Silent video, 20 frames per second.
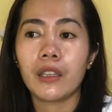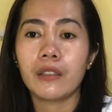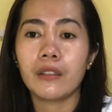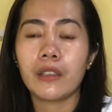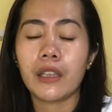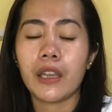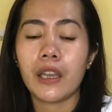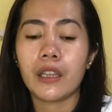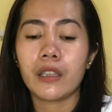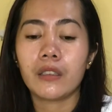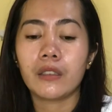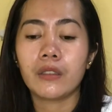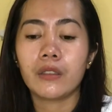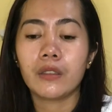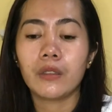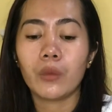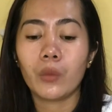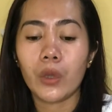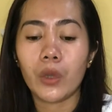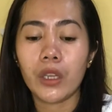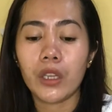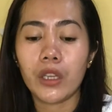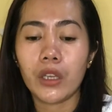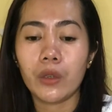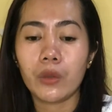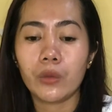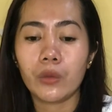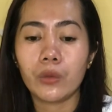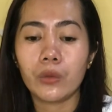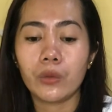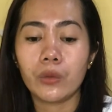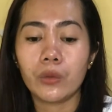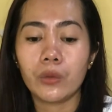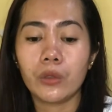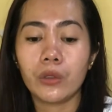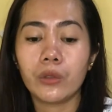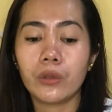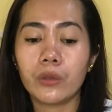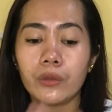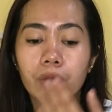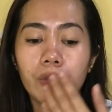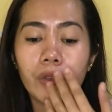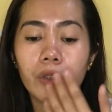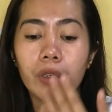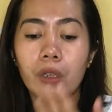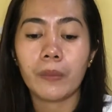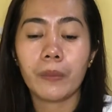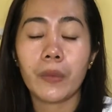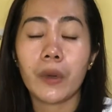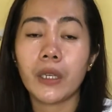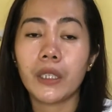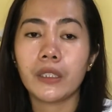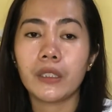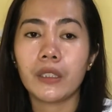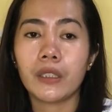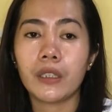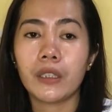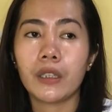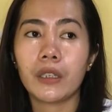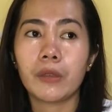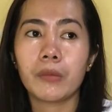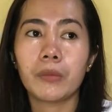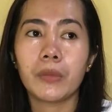that when you look for a partner